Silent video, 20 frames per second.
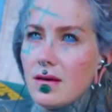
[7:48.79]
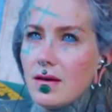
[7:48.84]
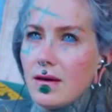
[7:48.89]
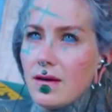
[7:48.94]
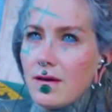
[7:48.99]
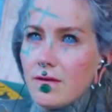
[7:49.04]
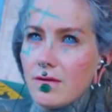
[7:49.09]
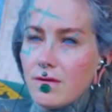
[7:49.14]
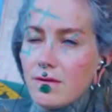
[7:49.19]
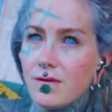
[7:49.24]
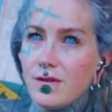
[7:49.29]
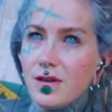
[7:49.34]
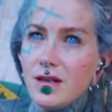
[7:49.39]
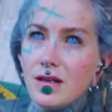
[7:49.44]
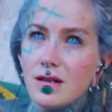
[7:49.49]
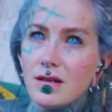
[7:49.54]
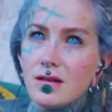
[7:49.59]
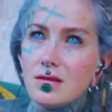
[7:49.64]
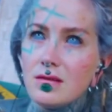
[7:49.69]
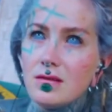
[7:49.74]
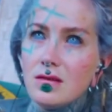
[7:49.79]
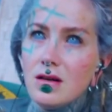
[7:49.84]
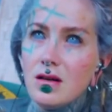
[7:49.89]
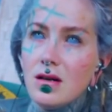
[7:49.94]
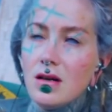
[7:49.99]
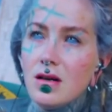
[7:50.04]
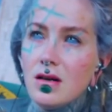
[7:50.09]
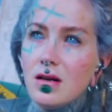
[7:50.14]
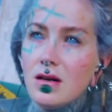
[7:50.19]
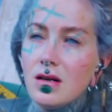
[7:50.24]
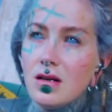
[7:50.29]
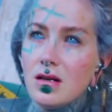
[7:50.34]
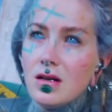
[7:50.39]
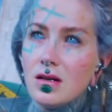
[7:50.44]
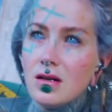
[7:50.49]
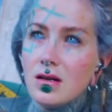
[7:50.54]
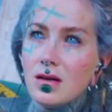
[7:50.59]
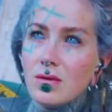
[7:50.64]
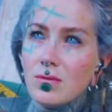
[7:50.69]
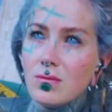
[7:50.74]
and feel
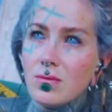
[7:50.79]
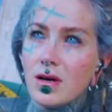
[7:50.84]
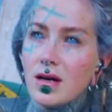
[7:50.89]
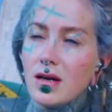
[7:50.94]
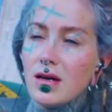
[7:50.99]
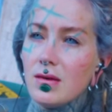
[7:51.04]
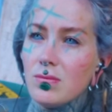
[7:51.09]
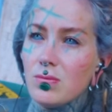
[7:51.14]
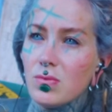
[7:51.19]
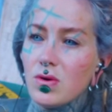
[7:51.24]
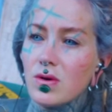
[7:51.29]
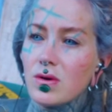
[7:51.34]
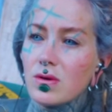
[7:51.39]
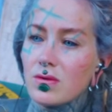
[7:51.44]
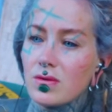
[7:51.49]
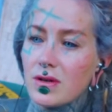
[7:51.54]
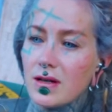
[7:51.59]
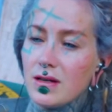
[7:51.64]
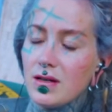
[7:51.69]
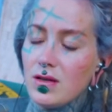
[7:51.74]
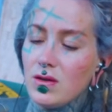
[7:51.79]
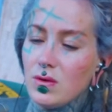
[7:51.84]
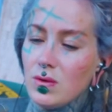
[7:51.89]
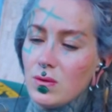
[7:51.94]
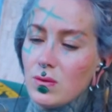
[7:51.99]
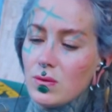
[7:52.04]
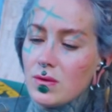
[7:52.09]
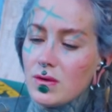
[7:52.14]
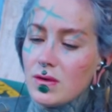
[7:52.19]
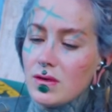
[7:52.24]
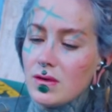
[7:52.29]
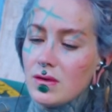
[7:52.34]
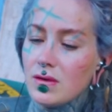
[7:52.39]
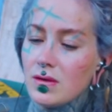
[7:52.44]
way more gratitude.